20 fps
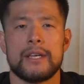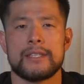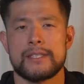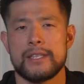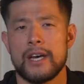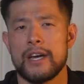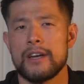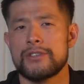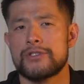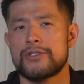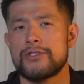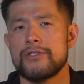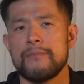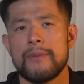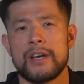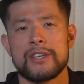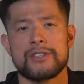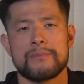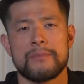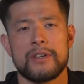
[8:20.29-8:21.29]
It's not a true
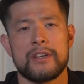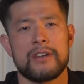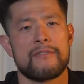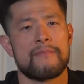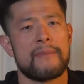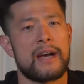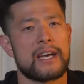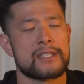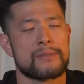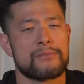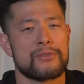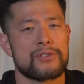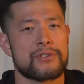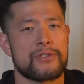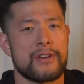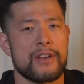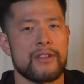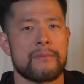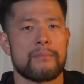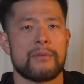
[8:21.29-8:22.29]
measurement of maximal
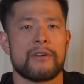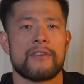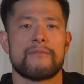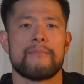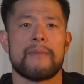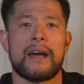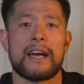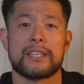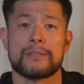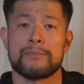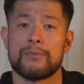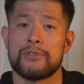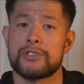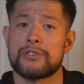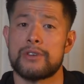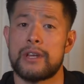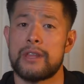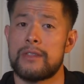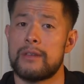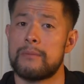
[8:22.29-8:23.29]
strength, but if maximal
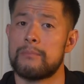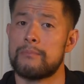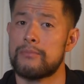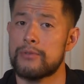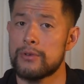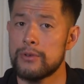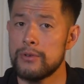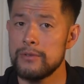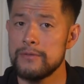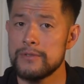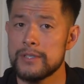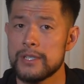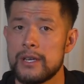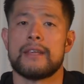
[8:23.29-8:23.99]
strength improves,